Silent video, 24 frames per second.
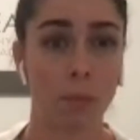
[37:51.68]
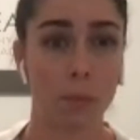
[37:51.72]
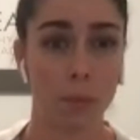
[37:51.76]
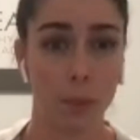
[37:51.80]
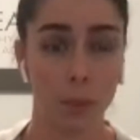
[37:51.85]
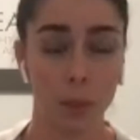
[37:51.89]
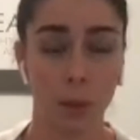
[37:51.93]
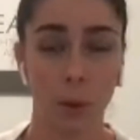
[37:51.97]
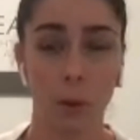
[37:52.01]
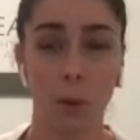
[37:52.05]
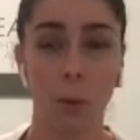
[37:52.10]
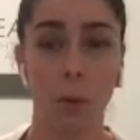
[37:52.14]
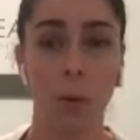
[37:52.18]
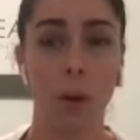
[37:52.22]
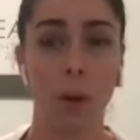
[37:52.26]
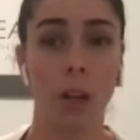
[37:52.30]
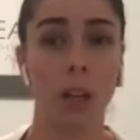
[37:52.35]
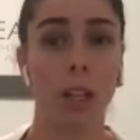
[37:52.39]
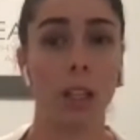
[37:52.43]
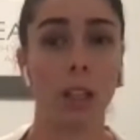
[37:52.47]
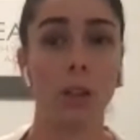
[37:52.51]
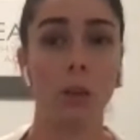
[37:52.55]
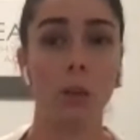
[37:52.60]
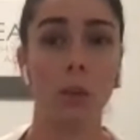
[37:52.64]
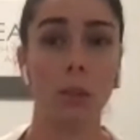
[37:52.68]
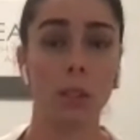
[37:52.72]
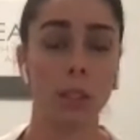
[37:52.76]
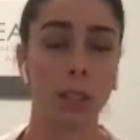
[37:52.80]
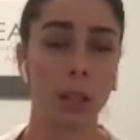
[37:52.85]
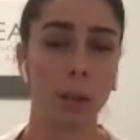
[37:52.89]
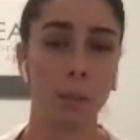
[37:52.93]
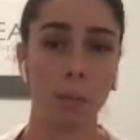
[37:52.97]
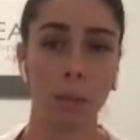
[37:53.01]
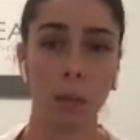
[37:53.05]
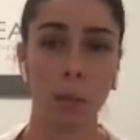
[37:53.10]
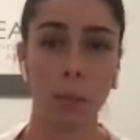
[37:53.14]
So
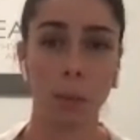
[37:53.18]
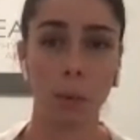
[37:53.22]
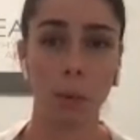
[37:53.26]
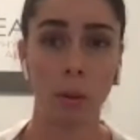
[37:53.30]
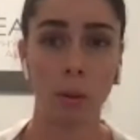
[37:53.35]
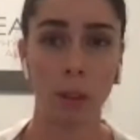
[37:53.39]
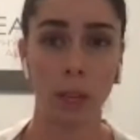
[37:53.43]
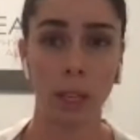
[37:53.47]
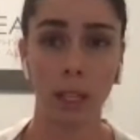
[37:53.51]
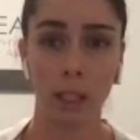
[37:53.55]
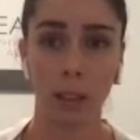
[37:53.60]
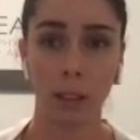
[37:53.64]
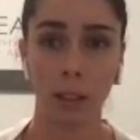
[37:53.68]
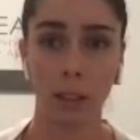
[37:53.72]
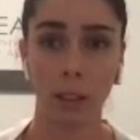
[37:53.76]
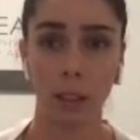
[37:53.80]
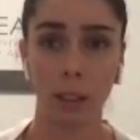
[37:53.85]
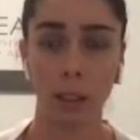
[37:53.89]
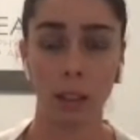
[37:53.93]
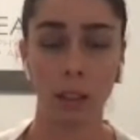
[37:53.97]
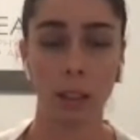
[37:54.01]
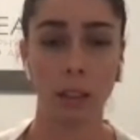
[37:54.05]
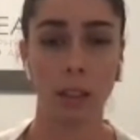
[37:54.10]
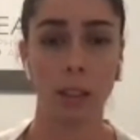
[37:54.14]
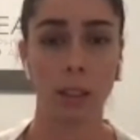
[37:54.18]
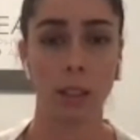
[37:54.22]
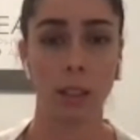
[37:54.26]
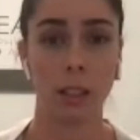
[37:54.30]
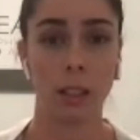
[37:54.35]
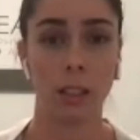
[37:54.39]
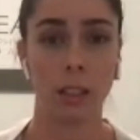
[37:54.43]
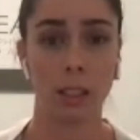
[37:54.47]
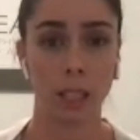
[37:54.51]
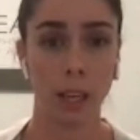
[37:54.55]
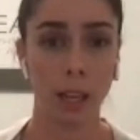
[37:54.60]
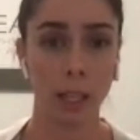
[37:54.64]
some people like a little
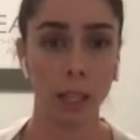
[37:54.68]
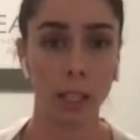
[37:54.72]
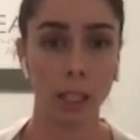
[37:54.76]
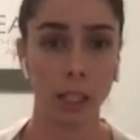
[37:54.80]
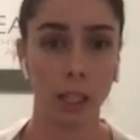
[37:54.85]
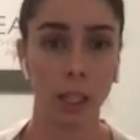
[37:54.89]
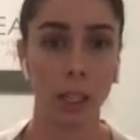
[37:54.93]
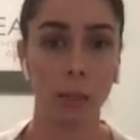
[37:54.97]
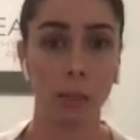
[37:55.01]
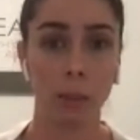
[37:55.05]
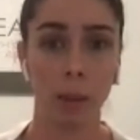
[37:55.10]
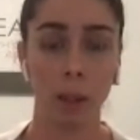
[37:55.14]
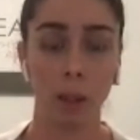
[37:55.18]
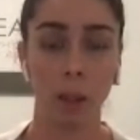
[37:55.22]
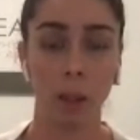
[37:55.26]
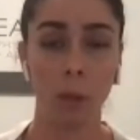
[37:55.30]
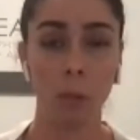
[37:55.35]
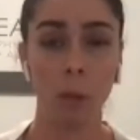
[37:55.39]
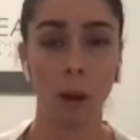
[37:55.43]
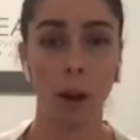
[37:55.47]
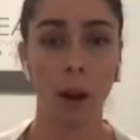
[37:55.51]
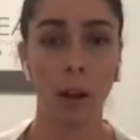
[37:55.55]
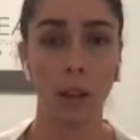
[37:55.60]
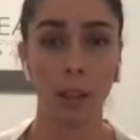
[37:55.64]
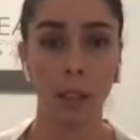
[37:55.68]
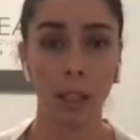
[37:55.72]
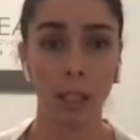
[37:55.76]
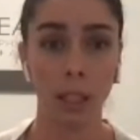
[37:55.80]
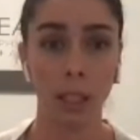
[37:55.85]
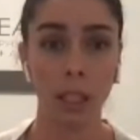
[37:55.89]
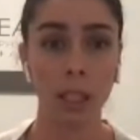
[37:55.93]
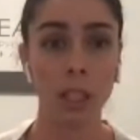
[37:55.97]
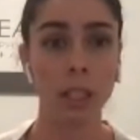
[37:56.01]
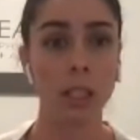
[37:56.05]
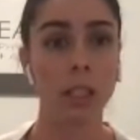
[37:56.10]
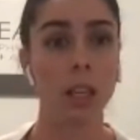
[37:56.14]
tiny pillow behind the
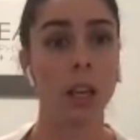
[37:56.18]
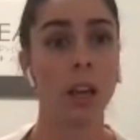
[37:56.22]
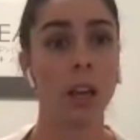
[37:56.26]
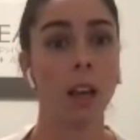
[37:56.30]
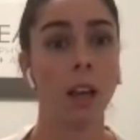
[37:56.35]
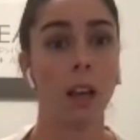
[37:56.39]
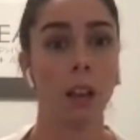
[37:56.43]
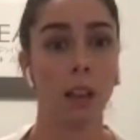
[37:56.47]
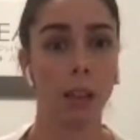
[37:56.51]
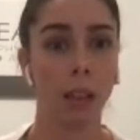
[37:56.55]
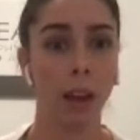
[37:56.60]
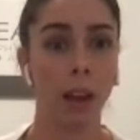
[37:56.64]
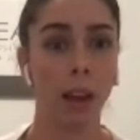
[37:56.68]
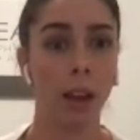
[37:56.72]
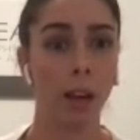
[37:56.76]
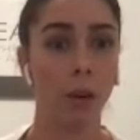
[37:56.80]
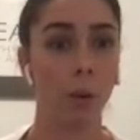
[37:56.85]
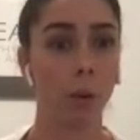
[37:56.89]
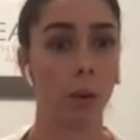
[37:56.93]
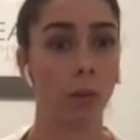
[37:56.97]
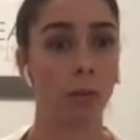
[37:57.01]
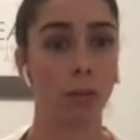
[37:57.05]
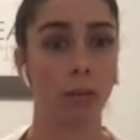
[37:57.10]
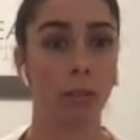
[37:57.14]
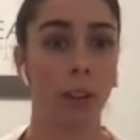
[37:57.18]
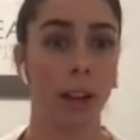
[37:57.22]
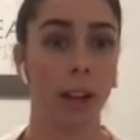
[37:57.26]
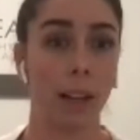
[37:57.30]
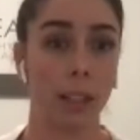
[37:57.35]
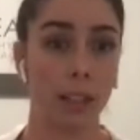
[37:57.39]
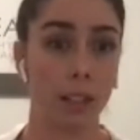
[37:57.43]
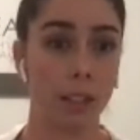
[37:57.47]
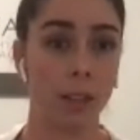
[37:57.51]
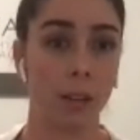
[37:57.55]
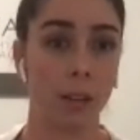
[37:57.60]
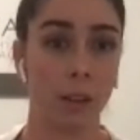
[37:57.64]
knees. That or
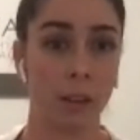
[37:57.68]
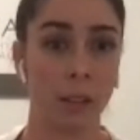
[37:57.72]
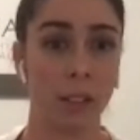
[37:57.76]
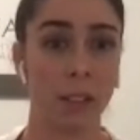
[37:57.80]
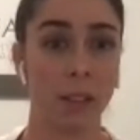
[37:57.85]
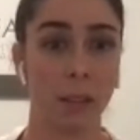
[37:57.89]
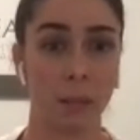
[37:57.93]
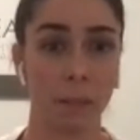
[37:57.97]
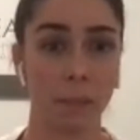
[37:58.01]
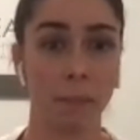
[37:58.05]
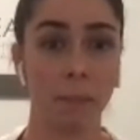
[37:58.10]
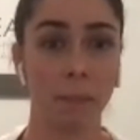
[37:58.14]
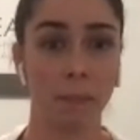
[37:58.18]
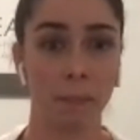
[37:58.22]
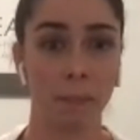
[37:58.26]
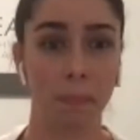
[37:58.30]
flat is awesome.